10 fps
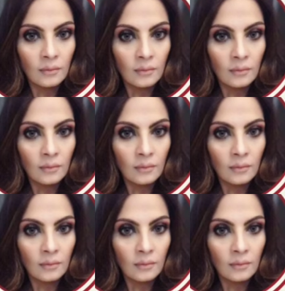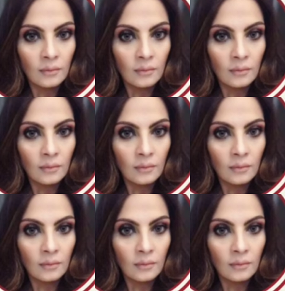
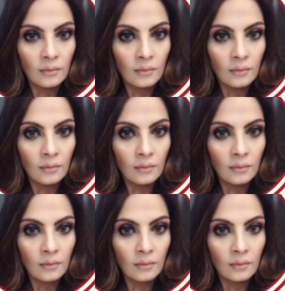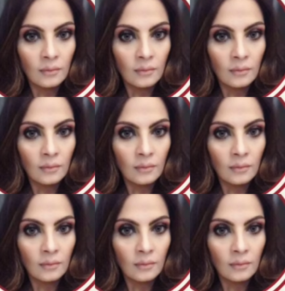
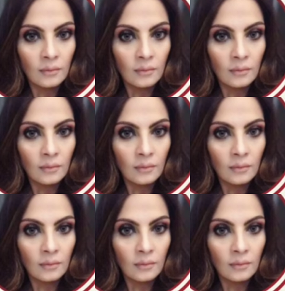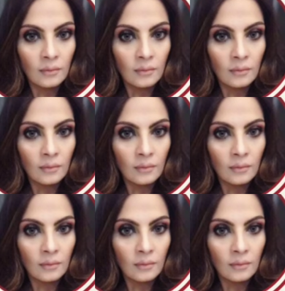
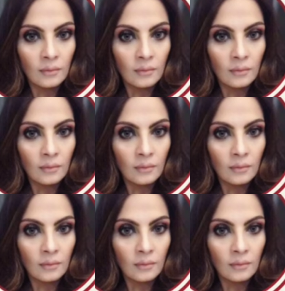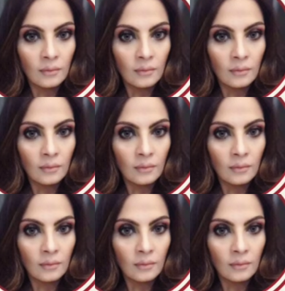This is a still picture; no speech is visible.